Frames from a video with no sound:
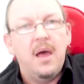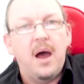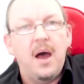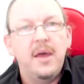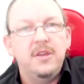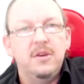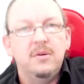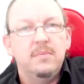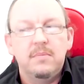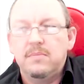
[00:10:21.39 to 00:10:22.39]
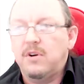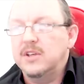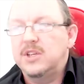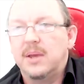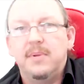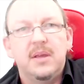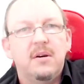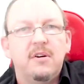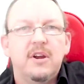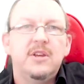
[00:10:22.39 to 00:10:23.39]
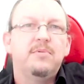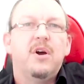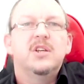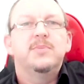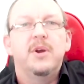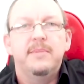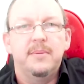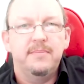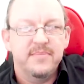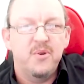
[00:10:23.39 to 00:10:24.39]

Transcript: Are you price skimming or are you price premium?